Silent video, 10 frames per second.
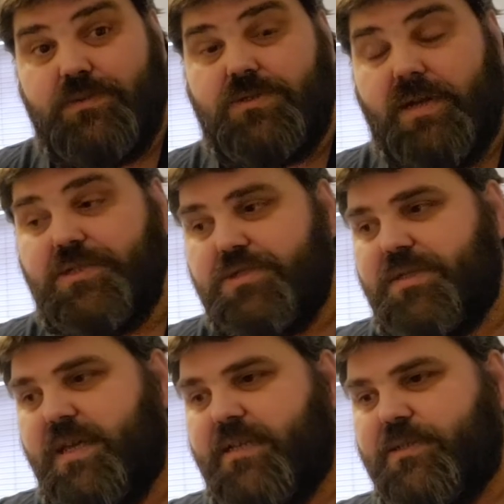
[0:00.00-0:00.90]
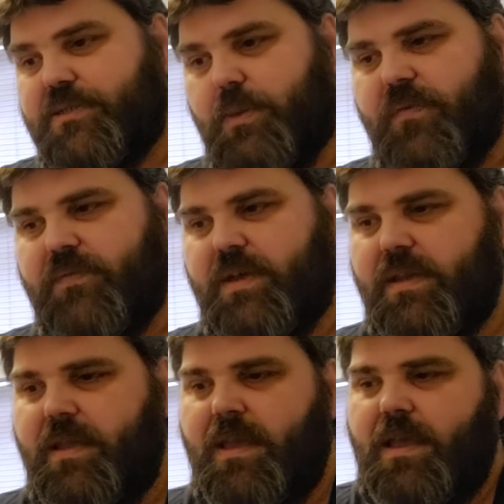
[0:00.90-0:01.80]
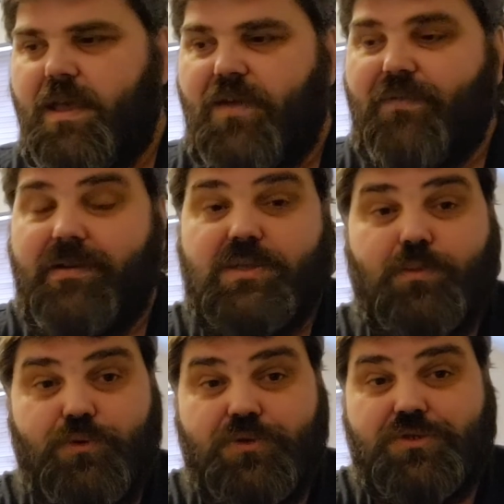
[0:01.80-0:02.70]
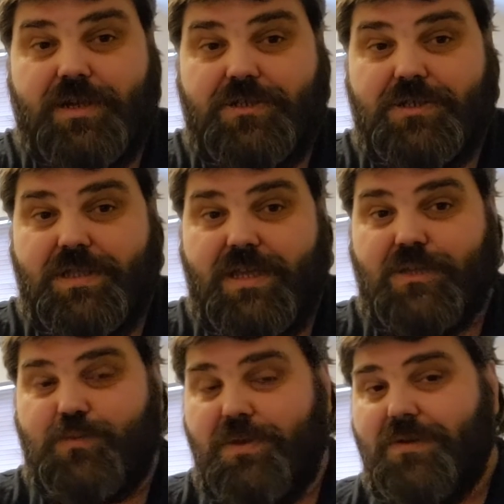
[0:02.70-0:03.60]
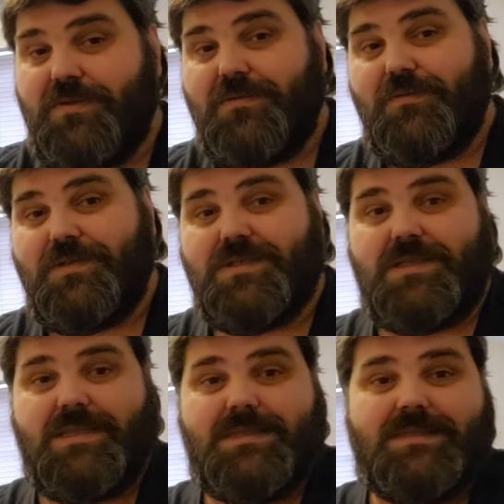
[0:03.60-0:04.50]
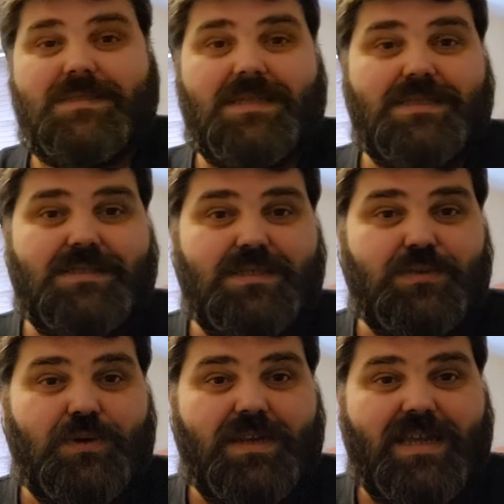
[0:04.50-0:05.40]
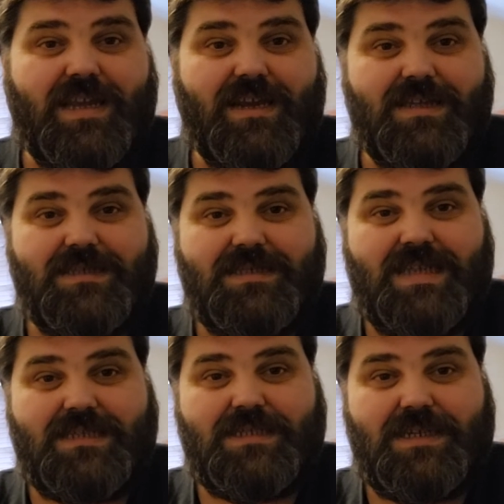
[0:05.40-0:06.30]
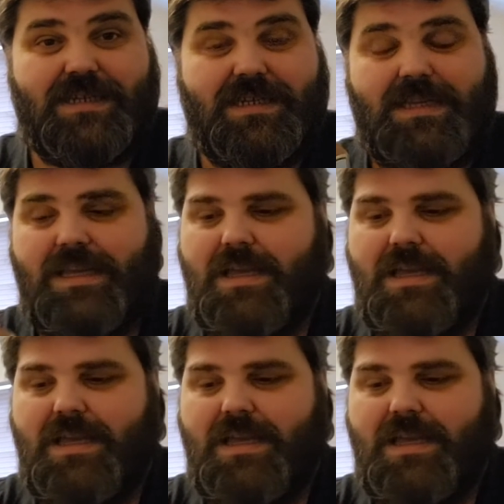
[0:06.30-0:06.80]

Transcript: with Stranger Things, so we've done a very small Stranger Things build, which is this one here. It's a desk tidy.